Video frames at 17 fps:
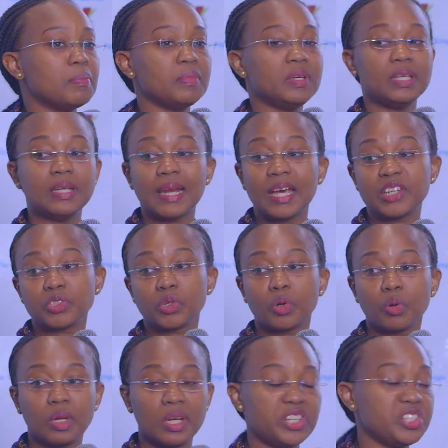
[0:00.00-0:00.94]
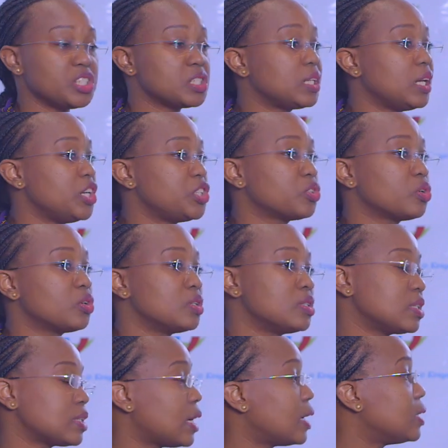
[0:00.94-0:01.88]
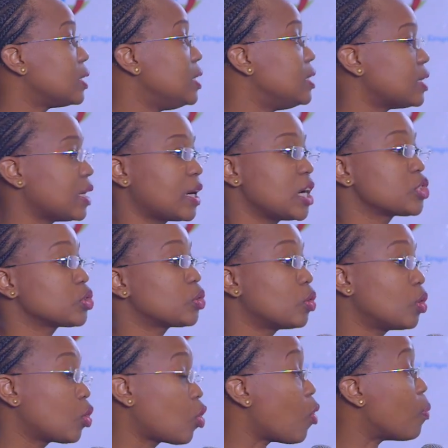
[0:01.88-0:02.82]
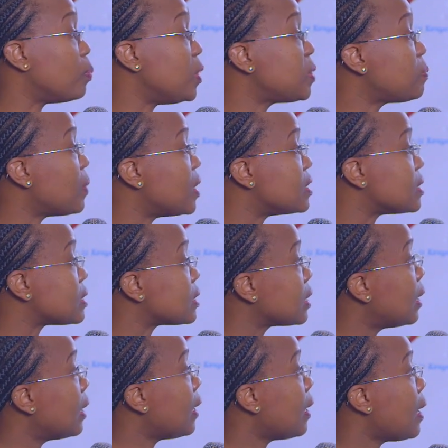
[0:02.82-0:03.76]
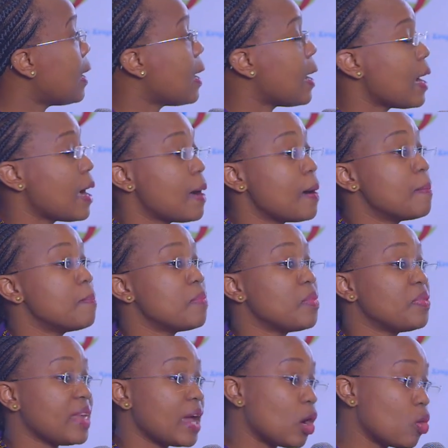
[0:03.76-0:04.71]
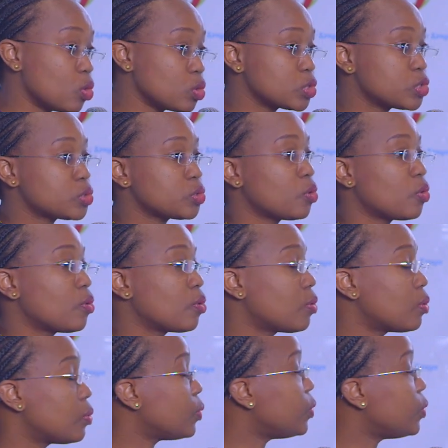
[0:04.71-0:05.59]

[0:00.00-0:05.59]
in national legislations and international commitments. They are also,